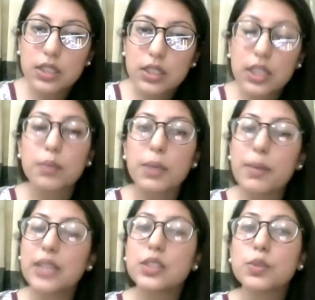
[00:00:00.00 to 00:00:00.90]
My
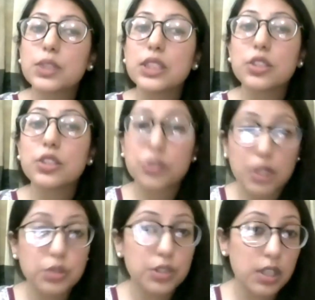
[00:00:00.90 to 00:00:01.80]
master's was in
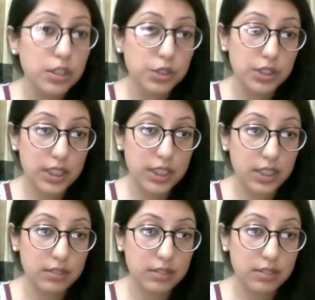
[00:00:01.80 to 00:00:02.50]
structural engineering.